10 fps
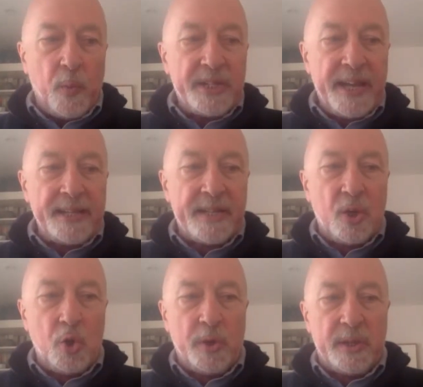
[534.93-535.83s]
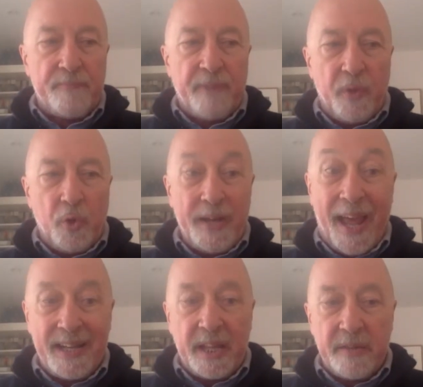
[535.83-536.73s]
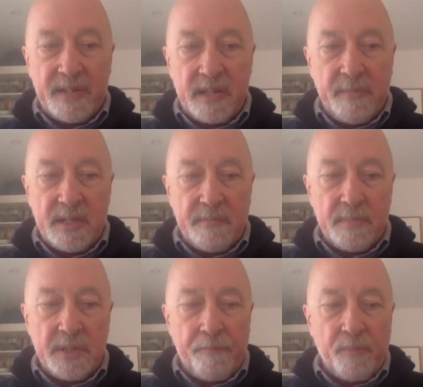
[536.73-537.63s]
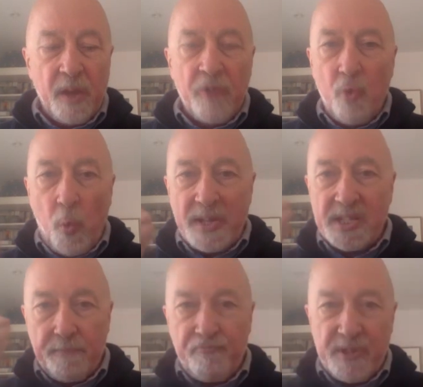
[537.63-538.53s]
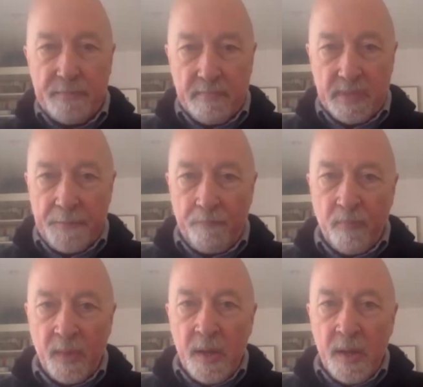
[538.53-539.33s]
we tended to look at the Brotherhood and other Islamisms through Western prisms.